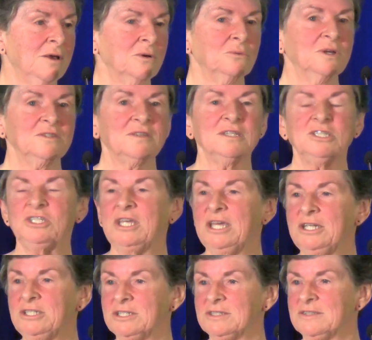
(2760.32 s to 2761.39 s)
with the
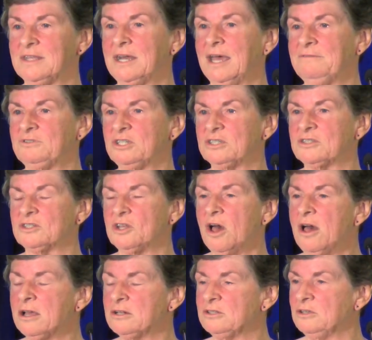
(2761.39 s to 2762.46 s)
changes that I've just
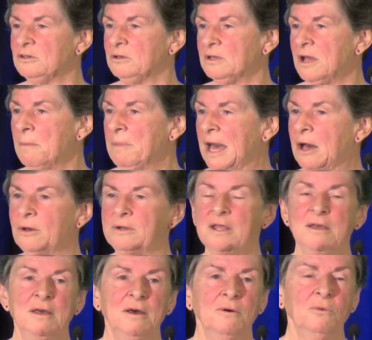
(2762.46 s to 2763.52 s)
talked about.
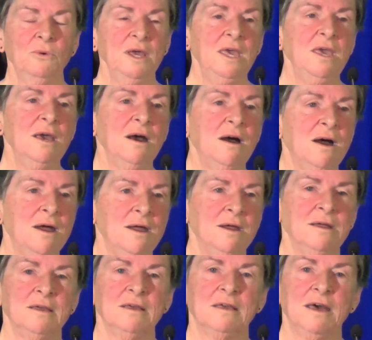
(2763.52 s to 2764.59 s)
We
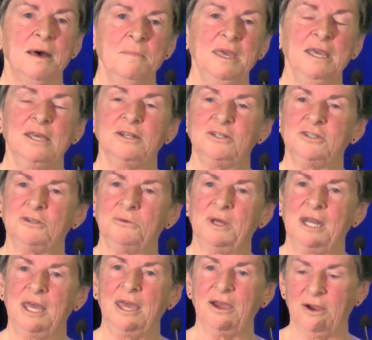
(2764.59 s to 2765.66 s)
are coming into
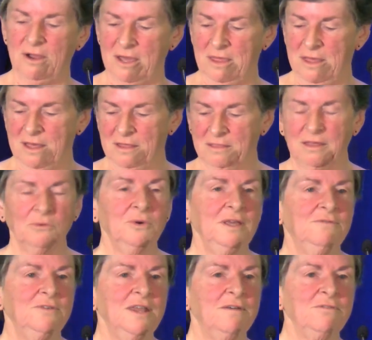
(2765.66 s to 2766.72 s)
an era that
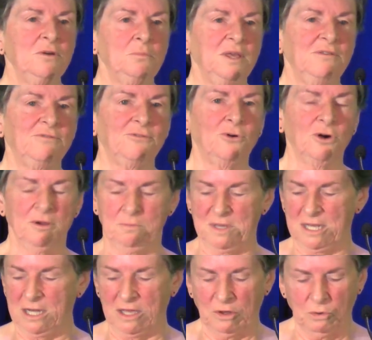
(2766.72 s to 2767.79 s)
we've never before
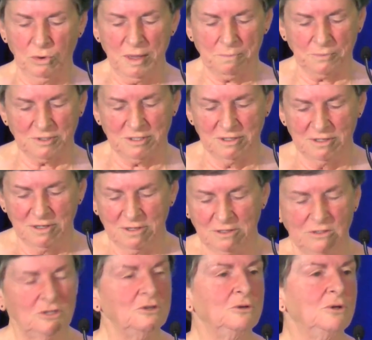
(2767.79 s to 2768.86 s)
been equipped
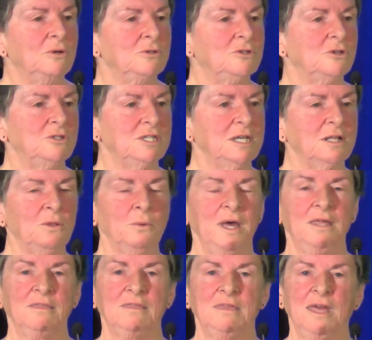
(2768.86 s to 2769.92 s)
to deal
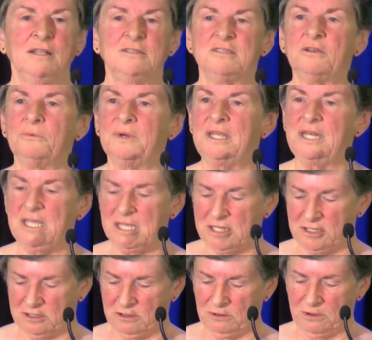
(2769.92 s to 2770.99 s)
with. And so we need
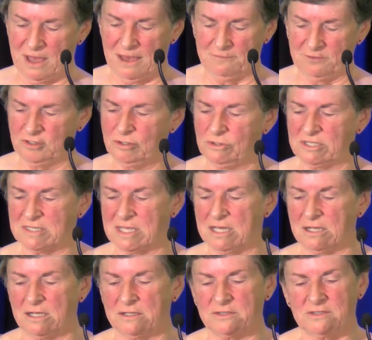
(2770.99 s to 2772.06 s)
to have new
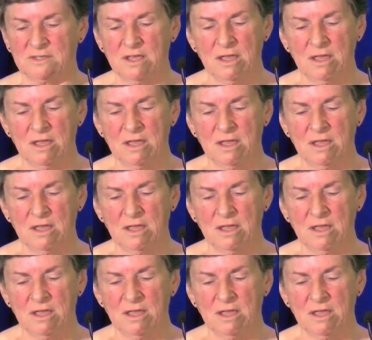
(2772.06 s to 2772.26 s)
skills.